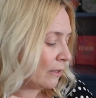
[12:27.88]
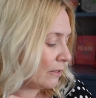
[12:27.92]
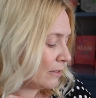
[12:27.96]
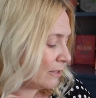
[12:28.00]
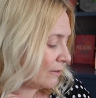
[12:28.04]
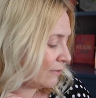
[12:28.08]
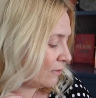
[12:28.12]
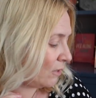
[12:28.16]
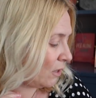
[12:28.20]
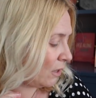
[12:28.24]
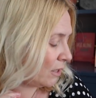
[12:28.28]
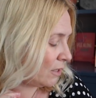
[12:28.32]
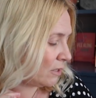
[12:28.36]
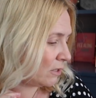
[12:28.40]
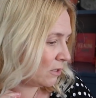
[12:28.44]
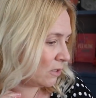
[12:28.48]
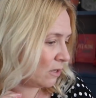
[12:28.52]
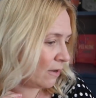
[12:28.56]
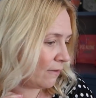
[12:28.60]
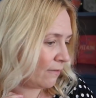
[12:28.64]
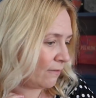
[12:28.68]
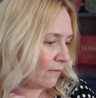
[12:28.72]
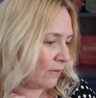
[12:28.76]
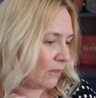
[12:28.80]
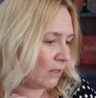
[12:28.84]
lots of nice
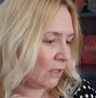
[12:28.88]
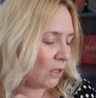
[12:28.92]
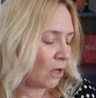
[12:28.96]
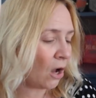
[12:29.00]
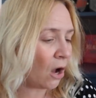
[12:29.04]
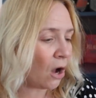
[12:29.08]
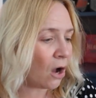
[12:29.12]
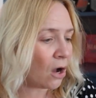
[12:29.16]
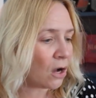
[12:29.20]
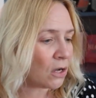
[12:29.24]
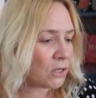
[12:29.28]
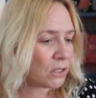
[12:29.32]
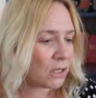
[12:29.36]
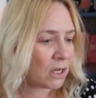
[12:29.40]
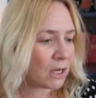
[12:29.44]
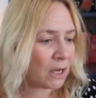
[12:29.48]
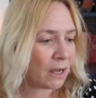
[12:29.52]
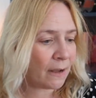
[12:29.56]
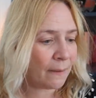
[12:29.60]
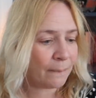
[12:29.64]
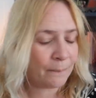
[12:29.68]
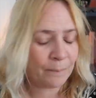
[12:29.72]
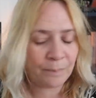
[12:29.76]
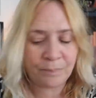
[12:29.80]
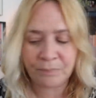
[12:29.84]
stuff for the
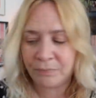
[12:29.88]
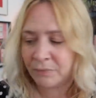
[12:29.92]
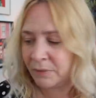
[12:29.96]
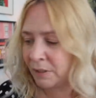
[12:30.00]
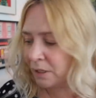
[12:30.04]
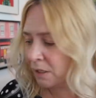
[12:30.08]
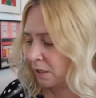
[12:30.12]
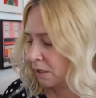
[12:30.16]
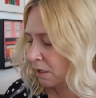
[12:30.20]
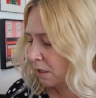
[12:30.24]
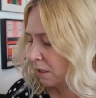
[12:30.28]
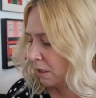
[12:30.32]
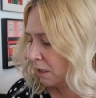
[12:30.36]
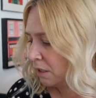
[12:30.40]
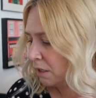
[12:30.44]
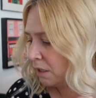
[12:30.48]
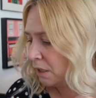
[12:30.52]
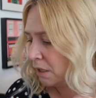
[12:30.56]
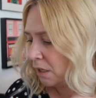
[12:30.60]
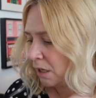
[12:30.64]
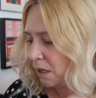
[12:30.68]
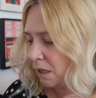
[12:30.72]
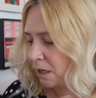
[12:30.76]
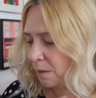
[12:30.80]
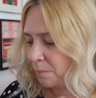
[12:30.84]
garden.
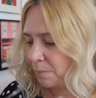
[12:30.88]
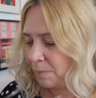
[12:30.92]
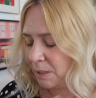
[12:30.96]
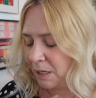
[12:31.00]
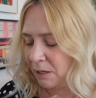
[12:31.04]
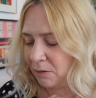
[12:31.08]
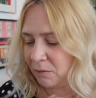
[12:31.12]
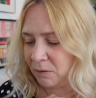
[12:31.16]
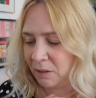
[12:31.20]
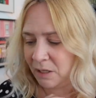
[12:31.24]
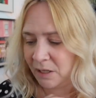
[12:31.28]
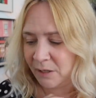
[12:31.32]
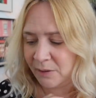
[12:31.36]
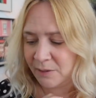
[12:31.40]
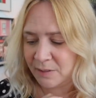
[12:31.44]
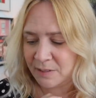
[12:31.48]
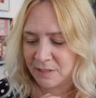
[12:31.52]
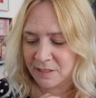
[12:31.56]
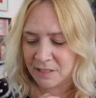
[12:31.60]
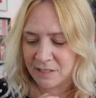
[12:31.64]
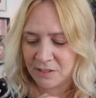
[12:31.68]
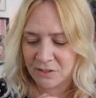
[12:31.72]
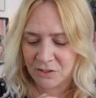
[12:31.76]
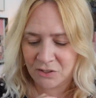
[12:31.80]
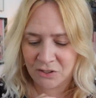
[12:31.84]
Um, little
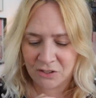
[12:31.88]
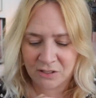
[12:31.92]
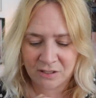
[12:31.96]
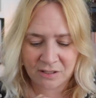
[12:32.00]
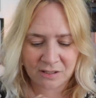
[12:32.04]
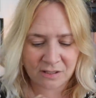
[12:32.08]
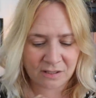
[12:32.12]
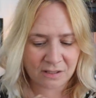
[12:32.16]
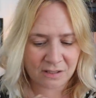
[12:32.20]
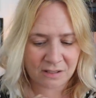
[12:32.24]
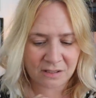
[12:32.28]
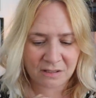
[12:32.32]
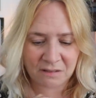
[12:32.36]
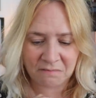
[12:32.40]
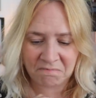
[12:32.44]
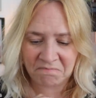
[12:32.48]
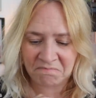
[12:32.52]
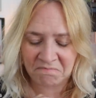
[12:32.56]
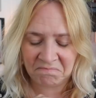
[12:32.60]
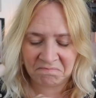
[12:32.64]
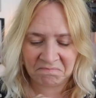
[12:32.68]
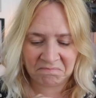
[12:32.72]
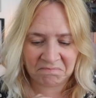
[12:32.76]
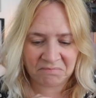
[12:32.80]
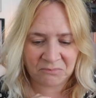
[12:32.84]
Lucy's just
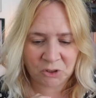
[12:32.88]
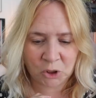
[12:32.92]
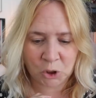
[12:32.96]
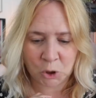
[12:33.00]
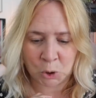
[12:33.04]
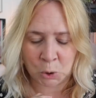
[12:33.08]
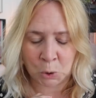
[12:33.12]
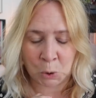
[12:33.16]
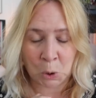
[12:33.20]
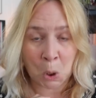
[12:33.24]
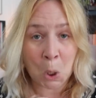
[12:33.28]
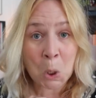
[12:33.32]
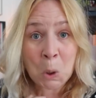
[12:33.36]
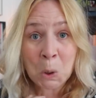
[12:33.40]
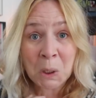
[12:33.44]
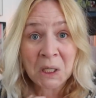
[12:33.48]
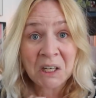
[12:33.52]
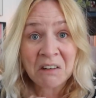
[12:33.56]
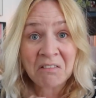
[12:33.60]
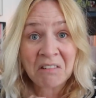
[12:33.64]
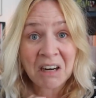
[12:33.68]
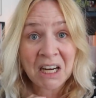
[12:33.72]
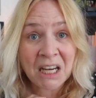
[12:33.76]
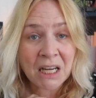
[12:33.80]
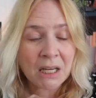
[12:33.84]
strolling
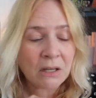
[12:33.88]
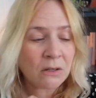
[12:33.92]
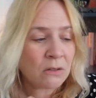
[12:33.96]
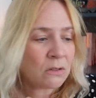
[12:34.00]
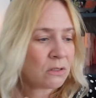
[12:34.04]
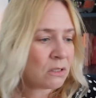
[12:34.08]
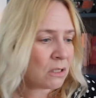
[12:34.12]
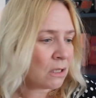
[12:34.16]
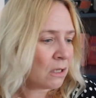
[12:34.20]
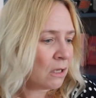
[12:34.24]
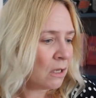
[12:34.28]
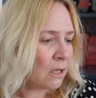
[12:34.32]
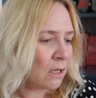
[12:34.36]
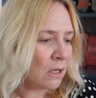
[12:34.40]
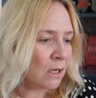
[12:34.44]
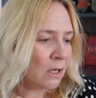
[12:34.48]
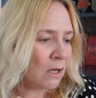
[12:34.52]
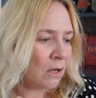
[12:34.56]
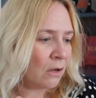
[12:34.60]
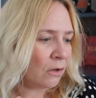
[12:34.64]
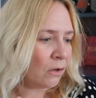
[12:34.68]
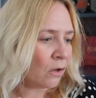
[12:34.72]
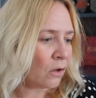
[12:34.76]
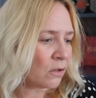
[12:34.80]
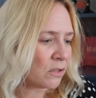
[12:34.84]
around.
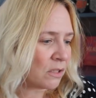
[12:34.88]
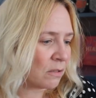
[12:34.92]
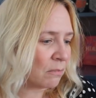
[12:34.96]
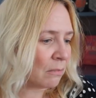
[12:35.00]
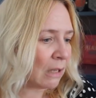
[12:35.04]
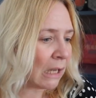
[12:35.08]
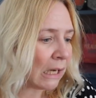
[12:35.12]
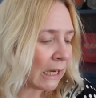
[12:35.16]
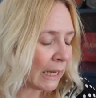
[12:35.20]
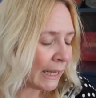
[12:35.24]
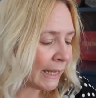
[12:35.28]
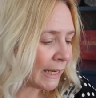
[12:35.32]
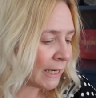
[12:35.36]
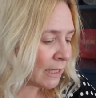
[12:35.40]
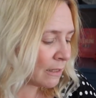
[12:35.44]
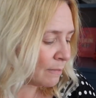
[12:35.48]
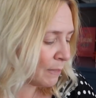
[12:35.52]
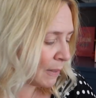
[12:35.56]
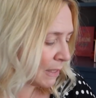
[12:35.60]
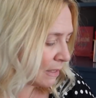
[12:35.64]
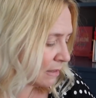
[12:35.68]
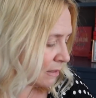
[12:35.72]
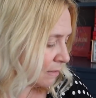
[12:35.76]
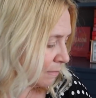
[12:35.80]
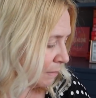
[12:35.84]
Got some cleaning
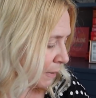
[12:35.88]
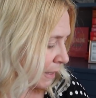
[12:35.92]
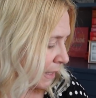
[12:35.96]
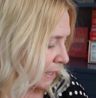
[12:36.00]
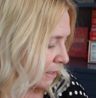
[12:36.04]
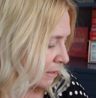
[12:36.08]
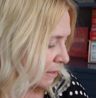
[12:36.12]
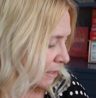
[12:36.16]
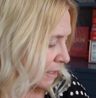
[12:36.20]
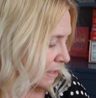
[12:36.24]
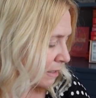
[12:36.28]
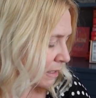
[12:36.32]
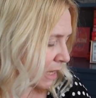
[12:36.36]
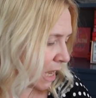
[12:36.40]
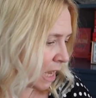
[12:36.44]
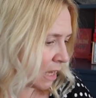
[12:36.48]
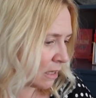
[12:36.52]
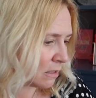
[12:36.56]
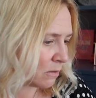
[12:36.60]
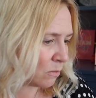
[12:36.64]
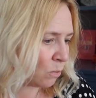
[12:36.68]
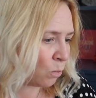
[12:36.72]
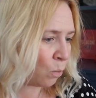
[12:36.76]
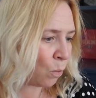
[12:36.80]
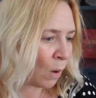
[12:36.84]
bits and pieces
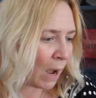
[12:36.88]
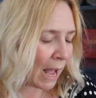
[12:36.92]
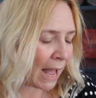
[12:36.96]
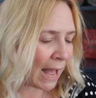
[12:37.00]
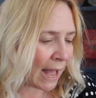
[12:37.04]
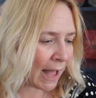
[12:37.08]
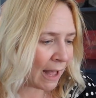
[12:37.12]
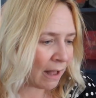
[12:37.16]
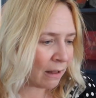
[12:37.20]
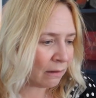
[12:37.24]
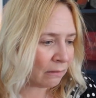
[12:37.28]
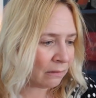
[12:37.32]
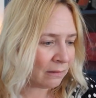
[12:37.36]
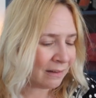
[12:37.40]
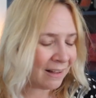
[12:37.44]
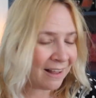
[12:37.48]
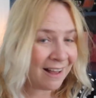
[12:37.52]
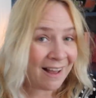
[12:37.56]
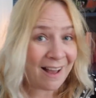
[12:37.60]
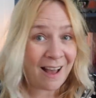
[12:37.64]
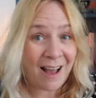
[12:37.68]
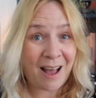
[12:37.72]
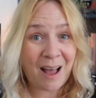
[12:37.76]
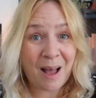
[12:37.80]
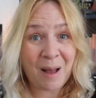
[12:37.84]
as well.
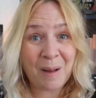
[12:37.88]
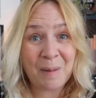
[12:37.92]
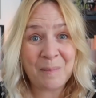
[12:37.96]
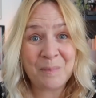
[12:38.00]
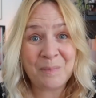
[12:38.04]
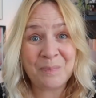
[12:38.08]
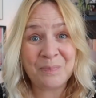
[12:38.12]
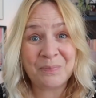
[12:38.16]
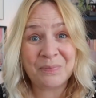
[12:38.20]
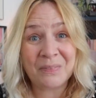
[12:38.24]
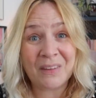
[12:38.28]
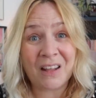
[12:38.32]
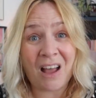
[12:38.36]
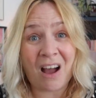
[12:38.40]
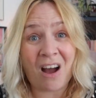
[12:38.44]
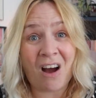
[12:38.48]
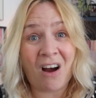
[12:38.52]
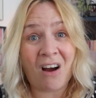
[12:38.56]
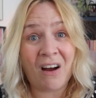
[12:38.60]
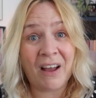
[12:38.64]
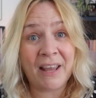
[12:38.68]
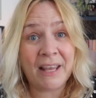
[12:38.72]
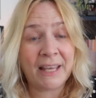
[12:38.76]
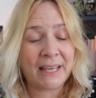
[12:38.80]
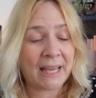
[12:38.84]
Um,
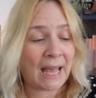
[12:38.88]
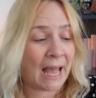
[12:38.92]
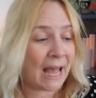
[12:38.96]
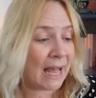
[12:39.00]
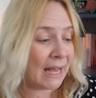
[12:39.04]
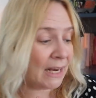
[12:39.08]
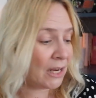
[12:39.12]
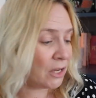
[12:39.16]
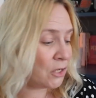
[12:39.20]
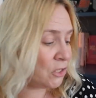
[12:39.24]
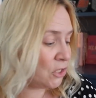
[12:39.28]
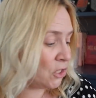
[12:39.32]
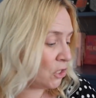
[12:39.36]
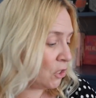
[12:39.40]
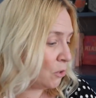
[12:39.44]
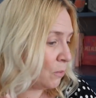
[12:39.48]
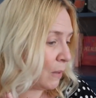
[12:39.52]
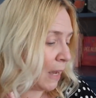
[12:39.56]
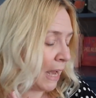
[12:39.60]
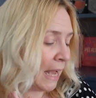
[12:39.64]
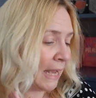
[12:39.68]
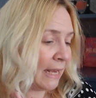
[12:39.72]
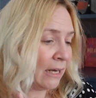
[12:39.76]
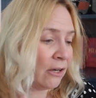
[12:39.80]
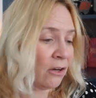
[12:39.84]
I can do
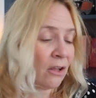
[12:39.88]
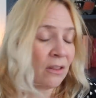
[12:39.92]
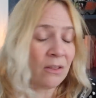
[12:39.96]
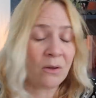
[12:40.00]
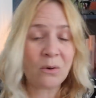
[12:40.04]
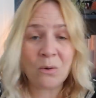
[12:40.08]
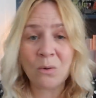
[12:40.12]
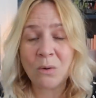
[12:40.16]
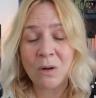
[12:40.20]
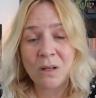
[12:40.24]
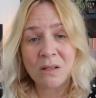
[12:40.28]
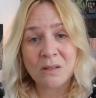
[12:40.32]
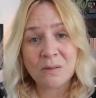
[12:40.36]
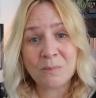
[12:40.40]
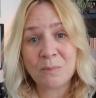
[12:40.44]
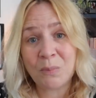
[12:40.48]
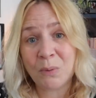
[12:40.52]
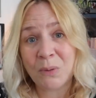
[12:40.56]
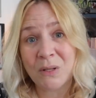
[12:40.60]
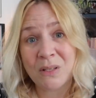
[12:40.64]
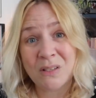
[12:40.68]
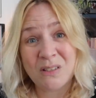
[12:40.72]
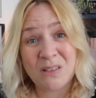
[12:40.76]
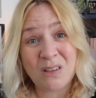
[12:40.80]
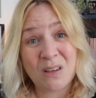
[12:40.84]
another haul at some
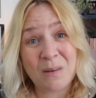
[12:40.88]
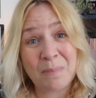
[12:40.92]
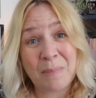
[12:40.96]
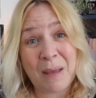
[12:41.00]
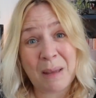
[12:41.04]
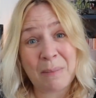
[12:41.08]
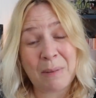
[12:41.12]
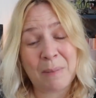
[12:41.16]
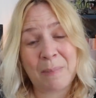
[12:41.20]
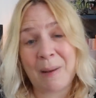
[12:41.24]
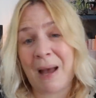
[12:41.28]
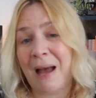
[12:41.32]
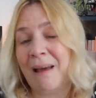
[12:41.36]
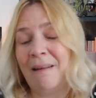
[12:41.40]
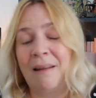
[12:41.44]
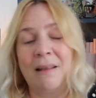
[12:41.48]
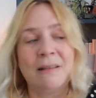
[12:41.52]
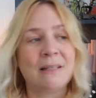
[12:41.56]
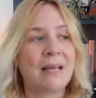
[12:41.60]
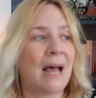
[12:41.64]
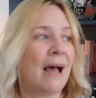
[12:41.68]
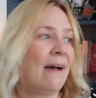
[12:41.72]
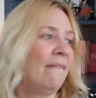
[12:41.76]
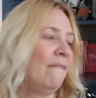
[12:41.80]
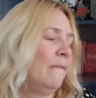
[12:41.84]
point soon, maybe
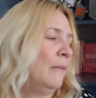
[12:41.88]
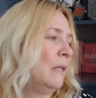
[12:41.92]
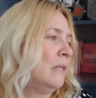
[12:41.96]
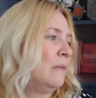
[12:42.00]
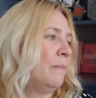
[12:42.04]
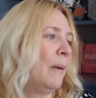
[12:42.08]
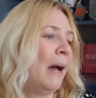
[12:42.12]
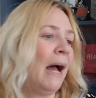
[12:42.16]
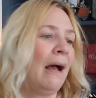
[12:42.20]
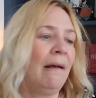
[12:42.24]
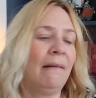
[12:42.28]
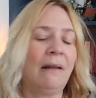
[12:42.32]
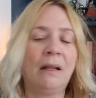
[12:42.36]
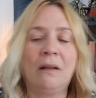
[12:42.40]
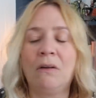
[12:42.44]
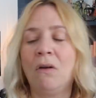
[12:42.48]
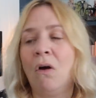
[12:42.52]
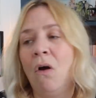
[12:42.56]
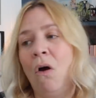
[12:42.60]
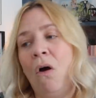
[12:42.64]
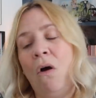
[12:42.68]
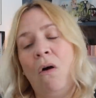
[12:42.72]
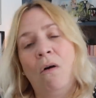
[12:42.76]
Poundland. I haven't been to Poundland